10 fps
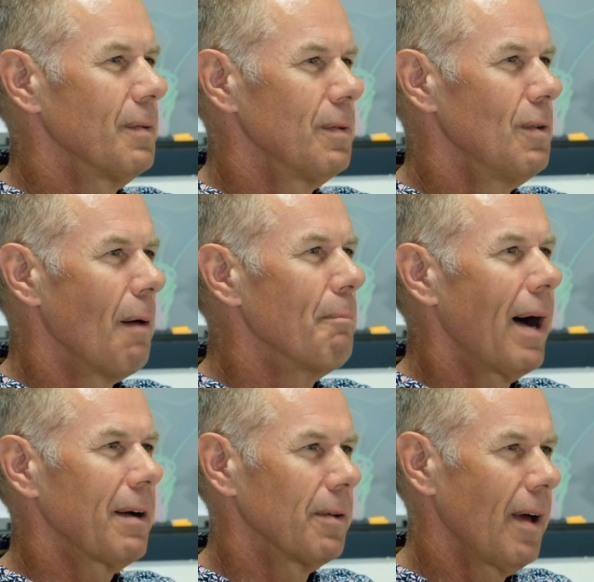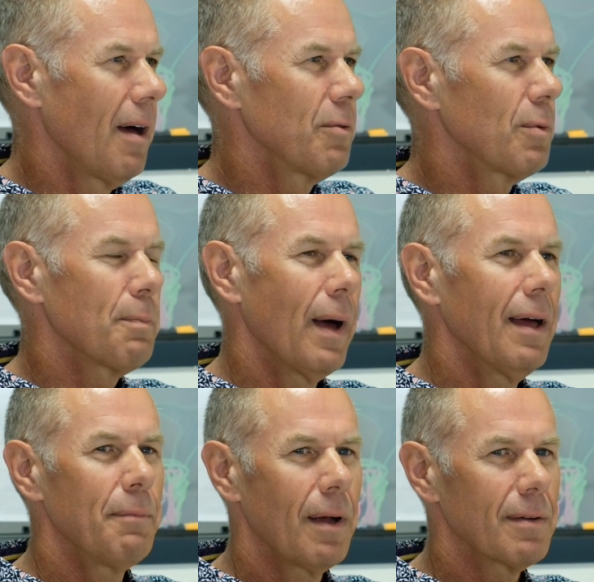not buckled over with
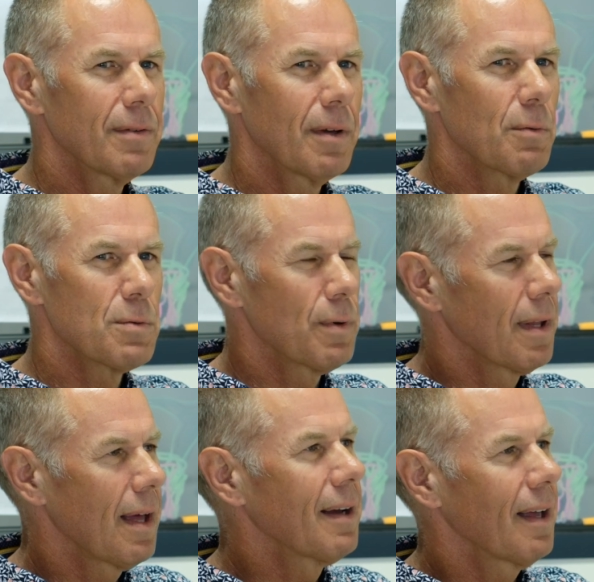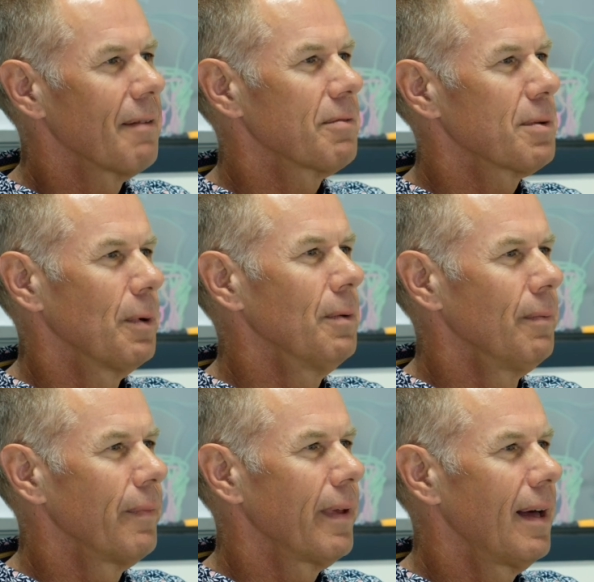pain, but it was really uncomfortable,
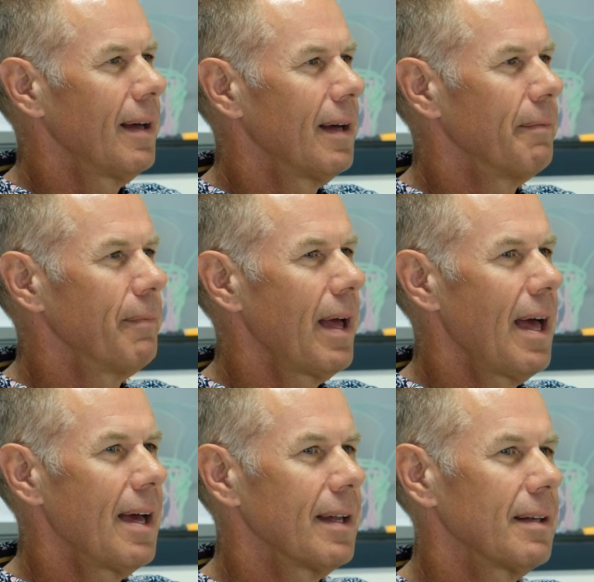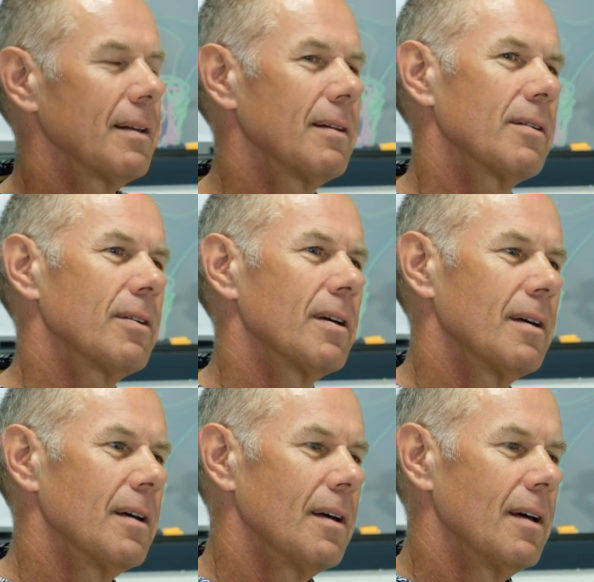and
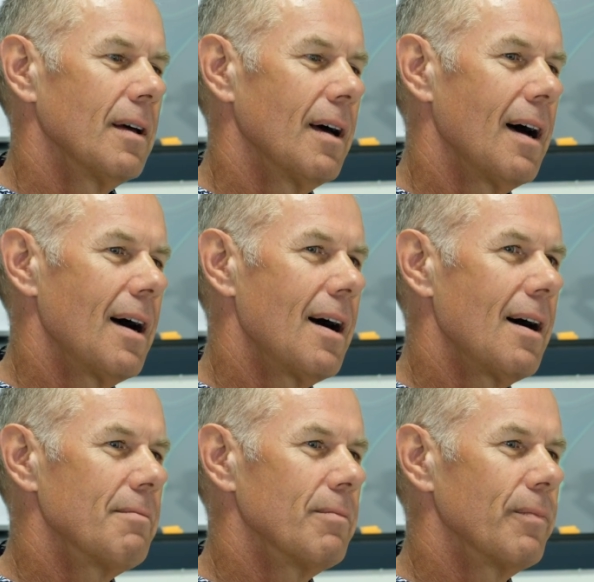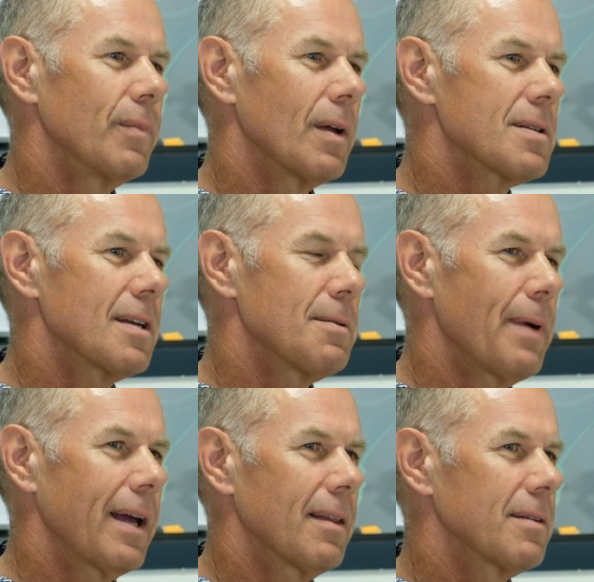said to
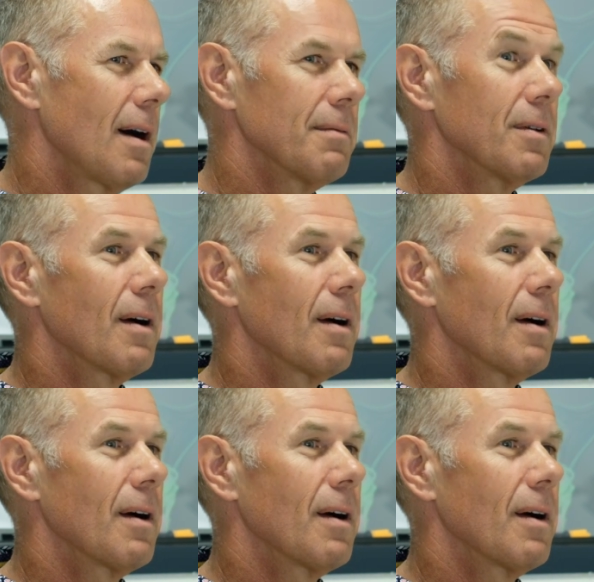Mackie at the time, look,